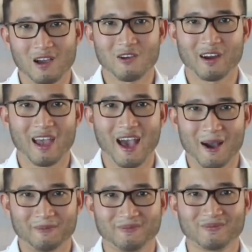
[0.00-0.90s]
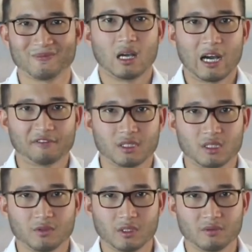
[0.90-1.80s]
of our app.
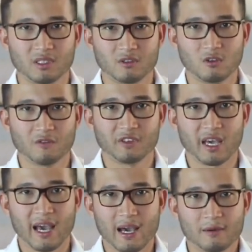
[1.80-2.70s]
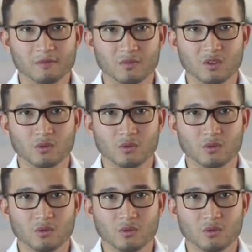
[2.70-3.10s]
After the review of the app,